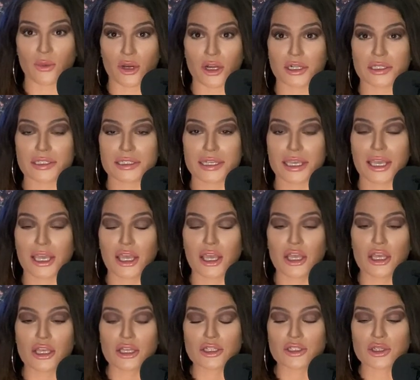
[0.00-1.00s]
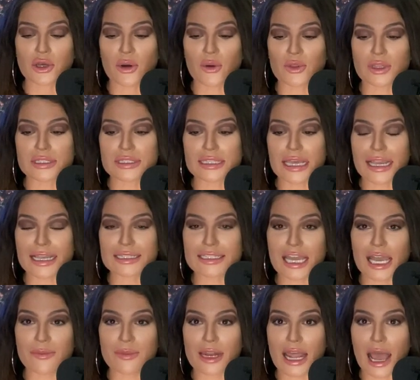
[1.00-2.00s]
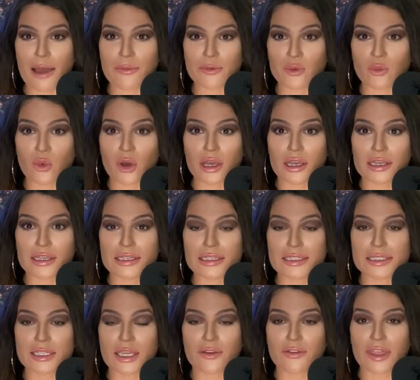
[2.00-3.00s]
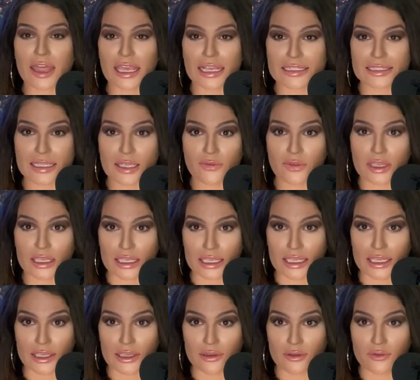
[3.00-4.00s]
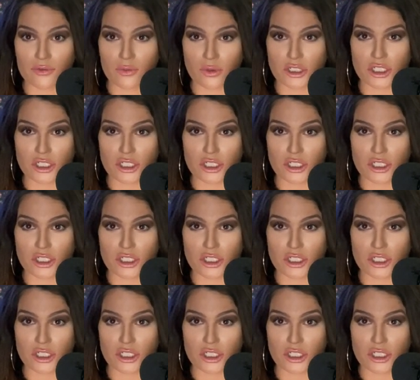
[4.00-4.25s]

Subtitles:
worse. So the second time it happened was Thanksgiving Eve,